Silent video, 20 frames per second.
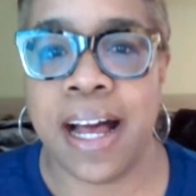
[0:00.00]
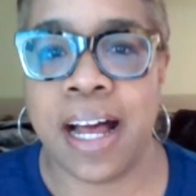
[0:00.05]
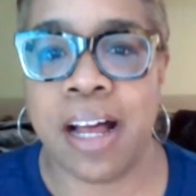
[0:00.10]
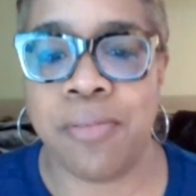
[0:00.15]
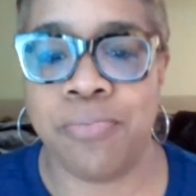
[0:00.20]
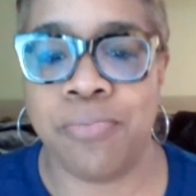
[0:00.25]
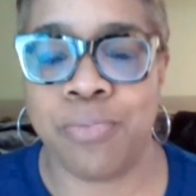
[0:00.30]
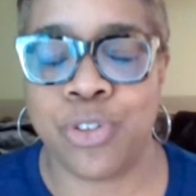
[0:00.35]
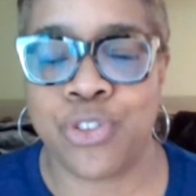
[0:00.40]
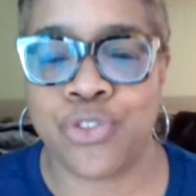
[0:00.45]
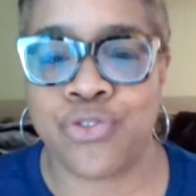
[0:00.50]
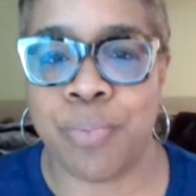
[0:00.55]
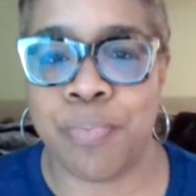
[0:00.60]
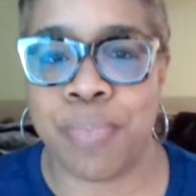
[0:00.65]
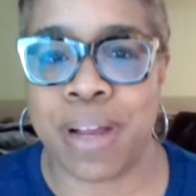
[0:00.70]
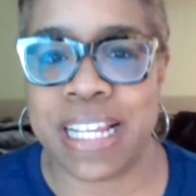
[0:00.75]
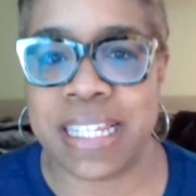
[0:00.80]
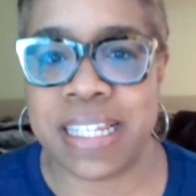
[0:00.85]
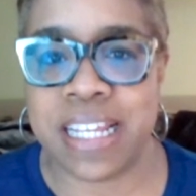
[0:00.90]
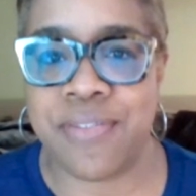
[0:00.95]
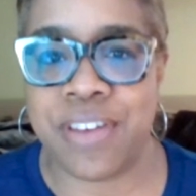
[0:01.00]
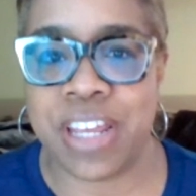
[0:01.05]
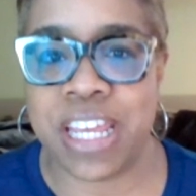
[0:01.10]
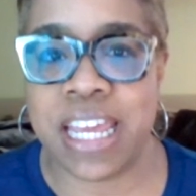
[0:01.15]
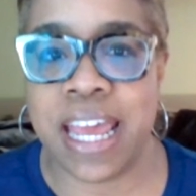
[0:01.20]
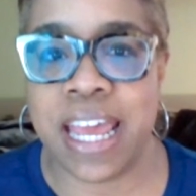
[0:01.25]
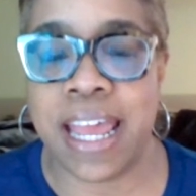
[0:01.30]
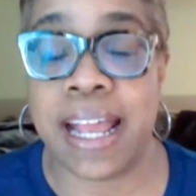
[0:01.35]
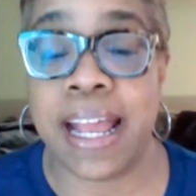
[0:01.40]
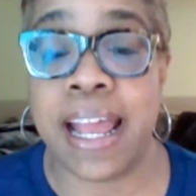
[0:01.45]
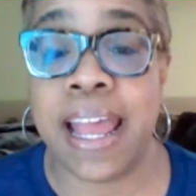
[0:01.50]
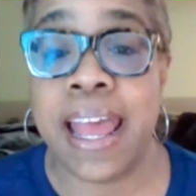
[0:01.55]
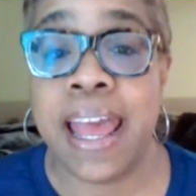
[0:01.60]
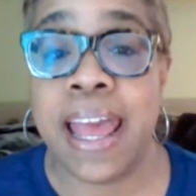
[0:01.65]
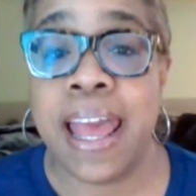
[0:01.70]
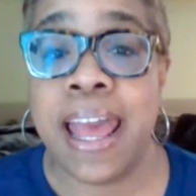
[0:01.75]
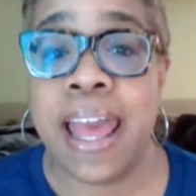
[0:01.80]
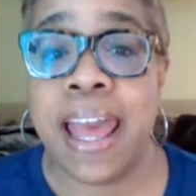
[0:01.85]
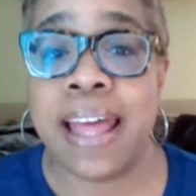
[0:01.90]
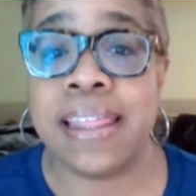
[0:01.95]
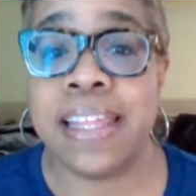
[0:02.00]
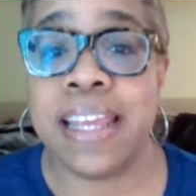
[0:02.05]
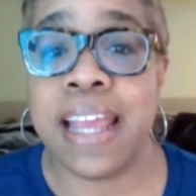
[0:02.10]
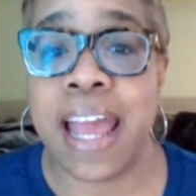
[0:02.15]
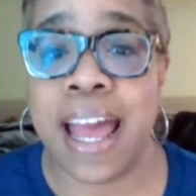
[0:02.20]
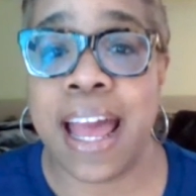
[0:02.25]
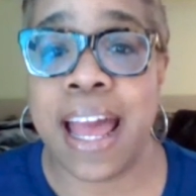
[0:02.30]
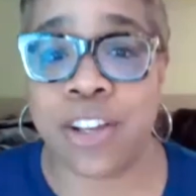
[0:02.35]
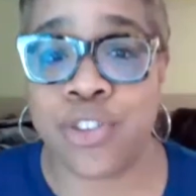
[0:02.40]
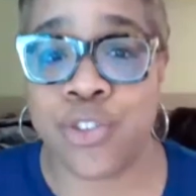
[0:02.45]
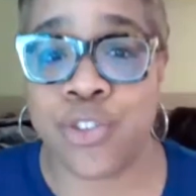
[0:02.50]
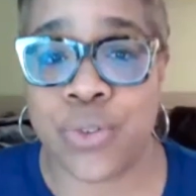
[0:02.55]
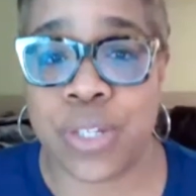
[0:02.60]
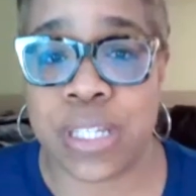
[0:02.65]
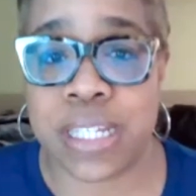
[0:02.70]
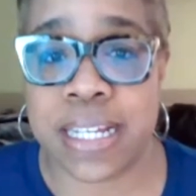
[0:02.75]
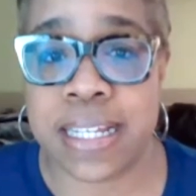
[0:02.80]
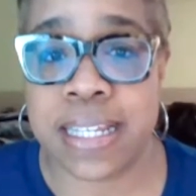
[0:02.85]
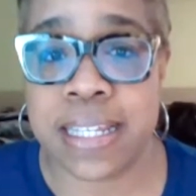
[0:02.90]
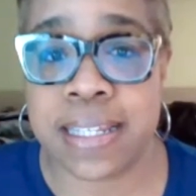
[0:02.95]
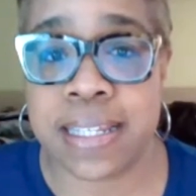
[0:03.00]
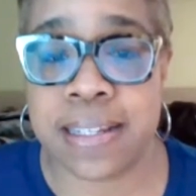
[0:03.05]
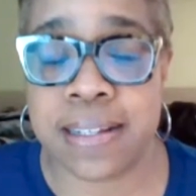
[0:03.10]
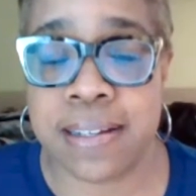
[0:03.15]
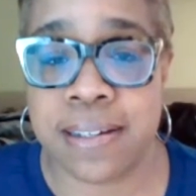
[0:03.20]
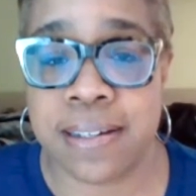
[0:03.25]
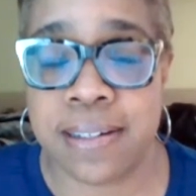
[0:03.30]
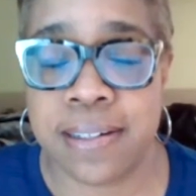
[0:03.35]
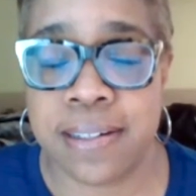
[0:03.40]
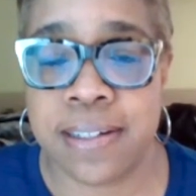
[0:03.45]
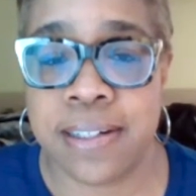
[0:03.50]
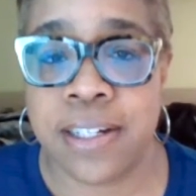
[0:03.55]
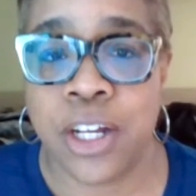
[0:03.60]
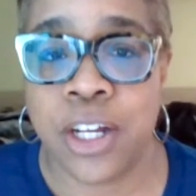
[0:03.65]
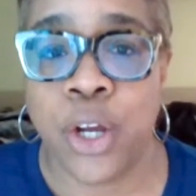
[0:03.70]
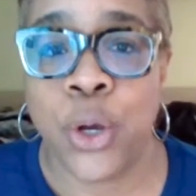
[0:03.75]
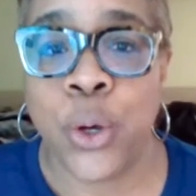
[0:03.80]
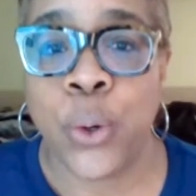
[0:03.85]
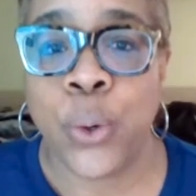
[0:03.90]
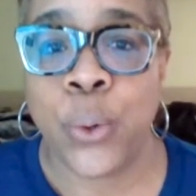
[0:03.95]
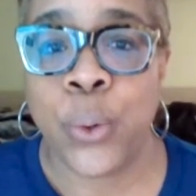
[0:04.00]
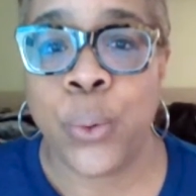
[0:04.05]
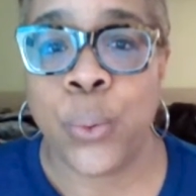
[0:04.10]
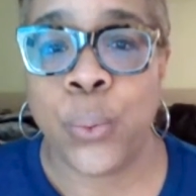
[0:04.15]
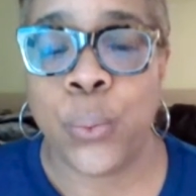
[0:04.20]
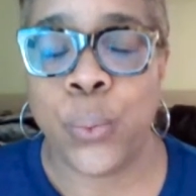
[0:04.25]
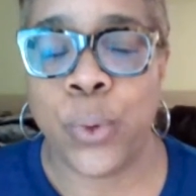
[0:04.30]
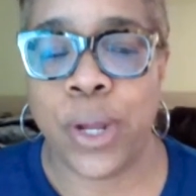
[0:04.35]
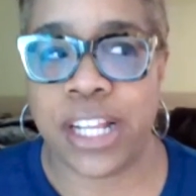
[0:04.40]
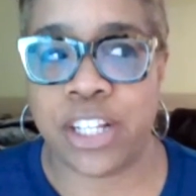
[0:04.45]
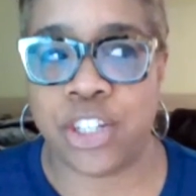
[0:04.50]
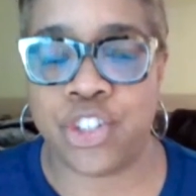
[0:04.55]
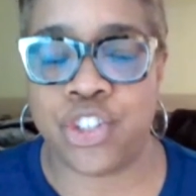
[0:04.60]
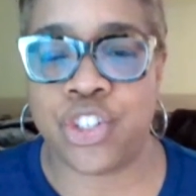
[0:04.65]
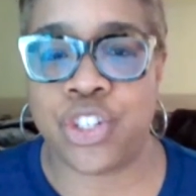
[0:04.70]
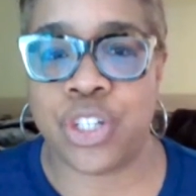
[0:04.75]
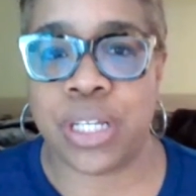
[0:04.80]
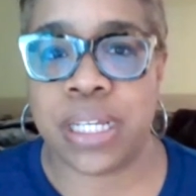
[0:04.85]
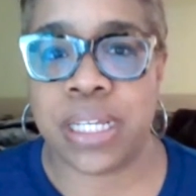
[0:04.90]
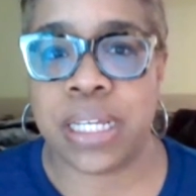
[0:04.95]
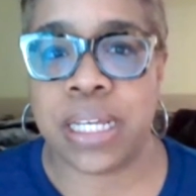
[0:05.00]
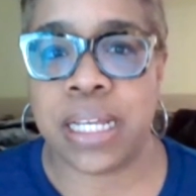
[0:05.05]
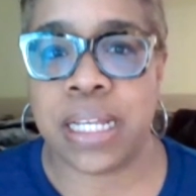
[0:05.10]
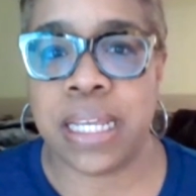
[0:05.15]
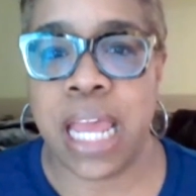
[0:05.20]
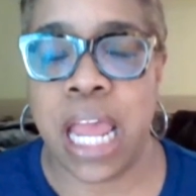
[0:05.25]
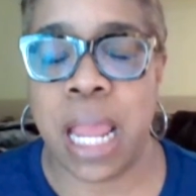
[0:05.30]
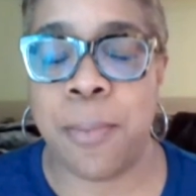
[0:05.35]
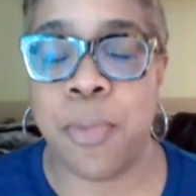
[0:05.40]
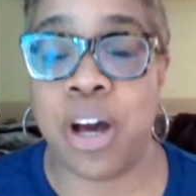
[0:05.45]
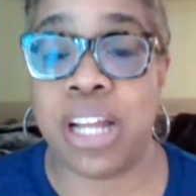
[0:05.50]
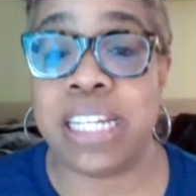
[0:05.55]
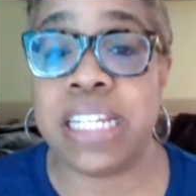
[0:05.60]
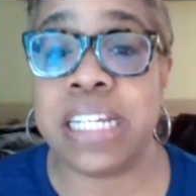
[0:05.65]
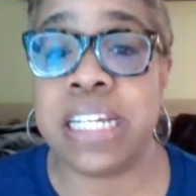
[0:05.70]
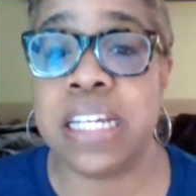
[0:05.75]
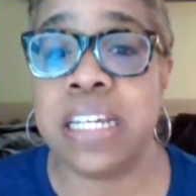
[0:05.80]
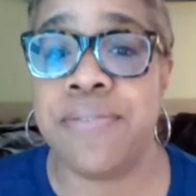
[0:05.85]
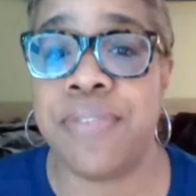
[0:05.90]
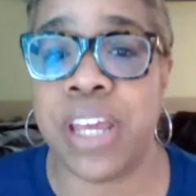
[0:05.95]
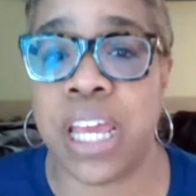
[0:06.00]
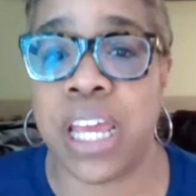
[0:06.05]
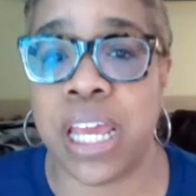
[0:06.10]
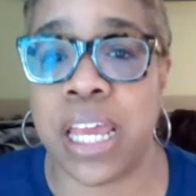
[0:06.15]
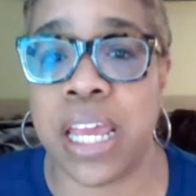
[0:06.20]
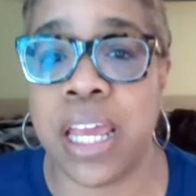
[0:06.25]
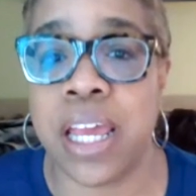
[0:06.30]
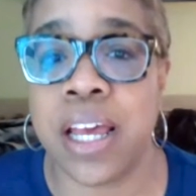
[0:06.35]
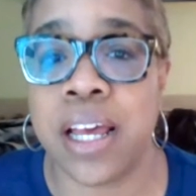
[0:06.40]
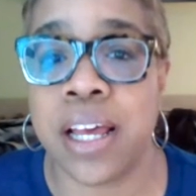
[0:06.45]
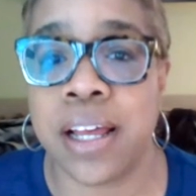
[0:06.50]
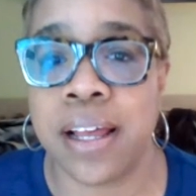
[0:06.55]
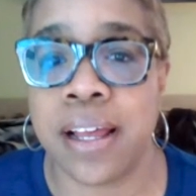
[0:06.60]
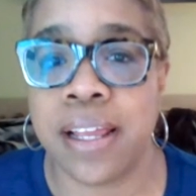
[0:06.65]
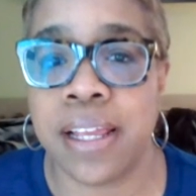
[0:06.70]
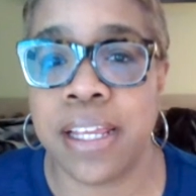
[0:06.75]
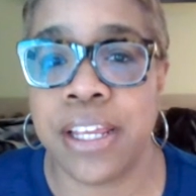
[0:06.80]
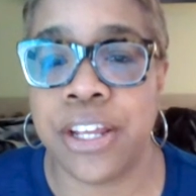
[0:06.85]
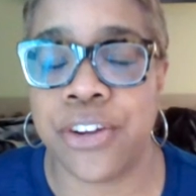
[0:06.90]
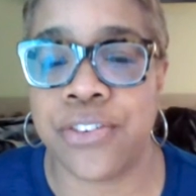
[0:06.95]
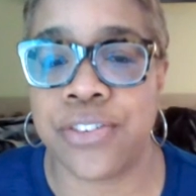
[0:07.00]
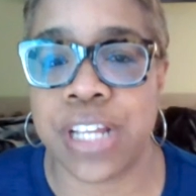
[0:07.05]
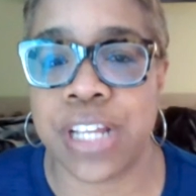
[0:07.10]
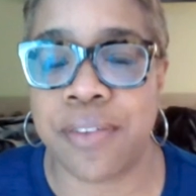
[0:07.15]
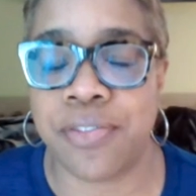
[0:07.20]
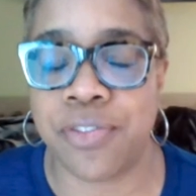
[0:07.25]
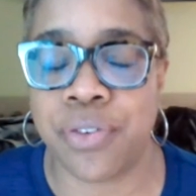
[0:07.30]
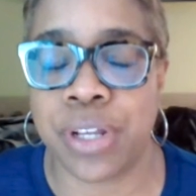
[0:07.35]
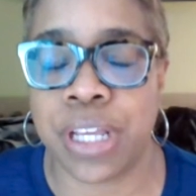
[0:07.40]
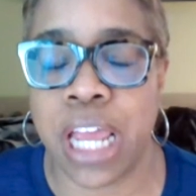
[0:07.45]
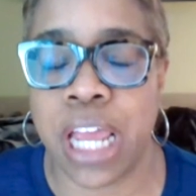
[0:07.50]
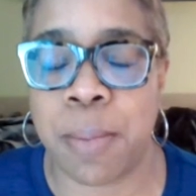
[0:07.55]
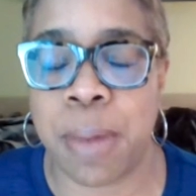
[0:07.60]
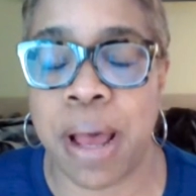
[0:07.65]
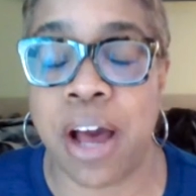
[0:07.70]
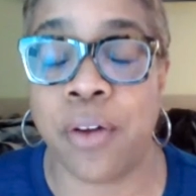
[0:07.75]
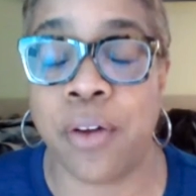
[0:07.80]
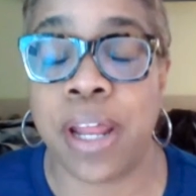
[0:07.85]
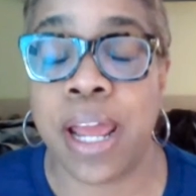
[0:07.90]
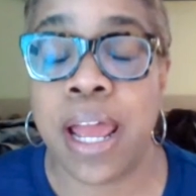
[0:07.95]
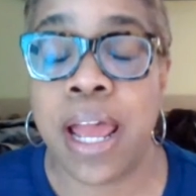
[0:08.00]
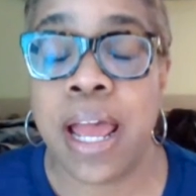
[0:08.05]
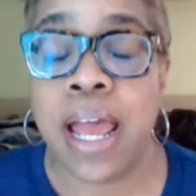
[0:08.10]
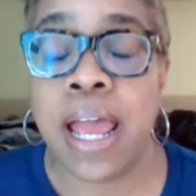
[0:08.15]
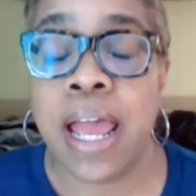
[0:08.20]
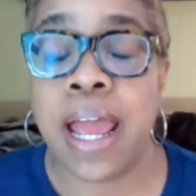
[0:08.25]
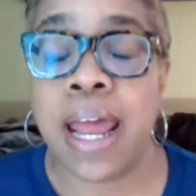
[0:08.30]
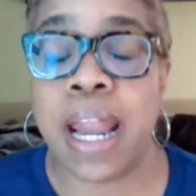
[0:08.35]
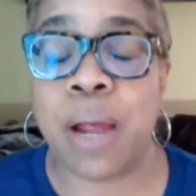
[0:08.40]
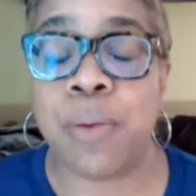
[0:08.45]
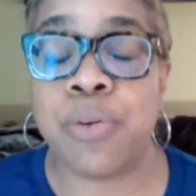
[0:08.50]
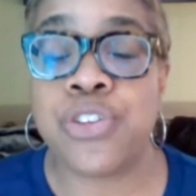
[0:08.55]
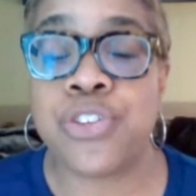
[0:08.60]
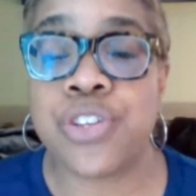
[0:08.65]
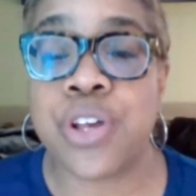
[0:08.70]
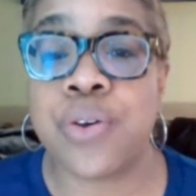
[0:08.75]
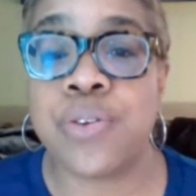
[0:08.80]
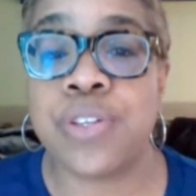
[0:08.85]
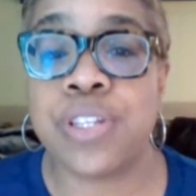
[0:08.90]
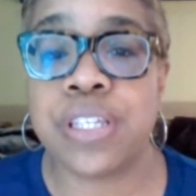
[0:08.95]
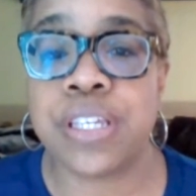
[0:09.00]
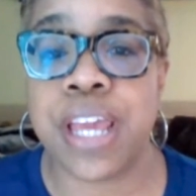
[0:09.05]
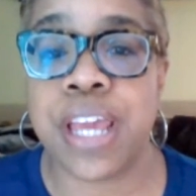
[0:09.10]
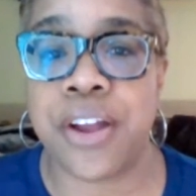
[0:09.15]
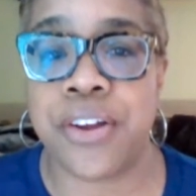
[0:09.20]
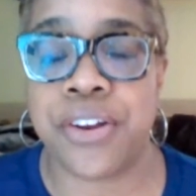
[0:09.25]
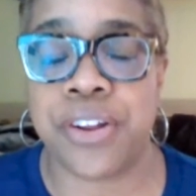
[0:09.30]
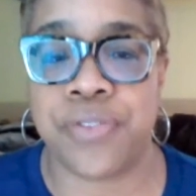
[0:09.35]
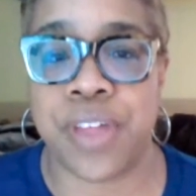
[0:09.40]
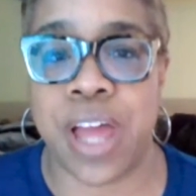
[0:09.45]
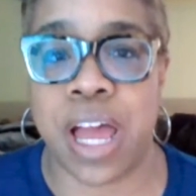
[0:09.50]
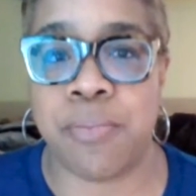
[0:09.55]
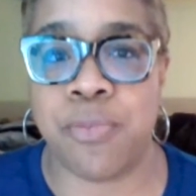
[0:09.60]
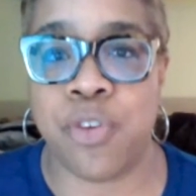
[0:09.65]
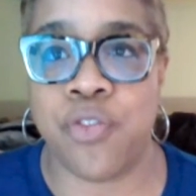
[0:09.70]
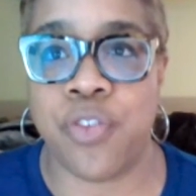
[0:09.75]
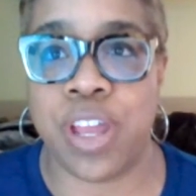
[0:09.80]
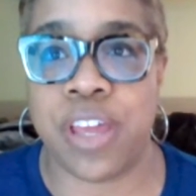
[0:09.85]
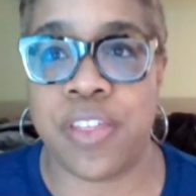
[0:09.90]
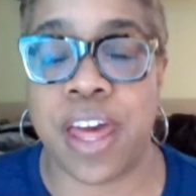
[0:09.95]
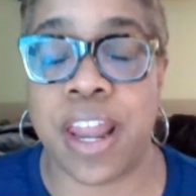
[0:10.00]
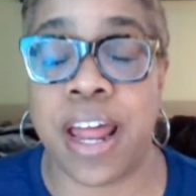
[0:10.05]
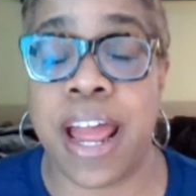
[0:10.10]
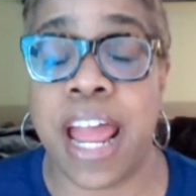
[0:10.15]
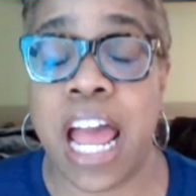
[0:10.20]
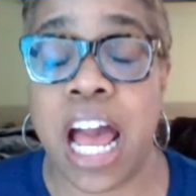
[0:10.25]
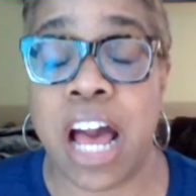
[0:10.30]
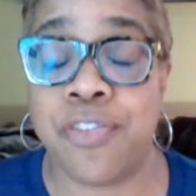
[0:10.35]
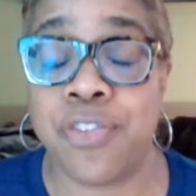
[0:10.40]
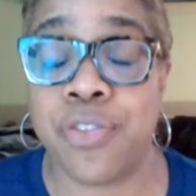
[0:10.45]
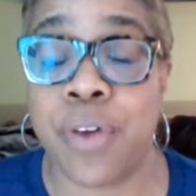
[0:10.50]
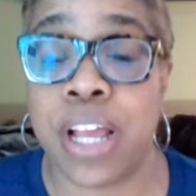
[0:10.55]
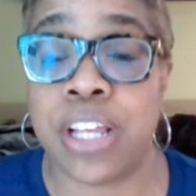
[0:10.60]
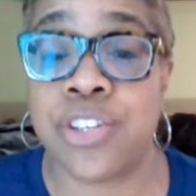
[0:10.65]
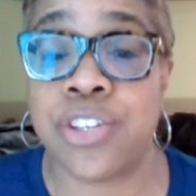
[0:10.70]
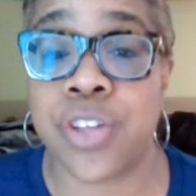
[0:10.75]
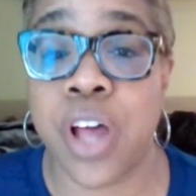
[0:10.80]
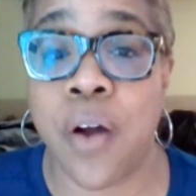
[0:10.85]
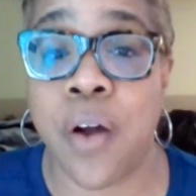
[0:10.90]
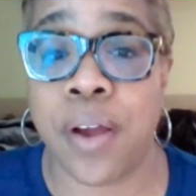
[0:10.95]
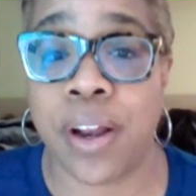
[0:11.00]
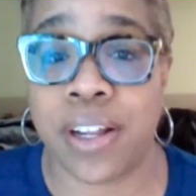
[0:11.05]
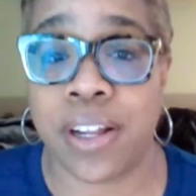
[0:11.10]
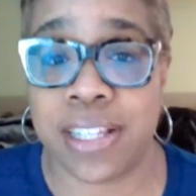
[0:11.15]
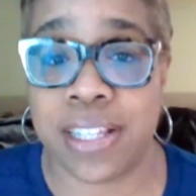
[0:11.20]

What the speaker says: which is written by Stephen King, and The Exorcist, which came on TV years after it came out. And I was so scared of that movie that after I saw it on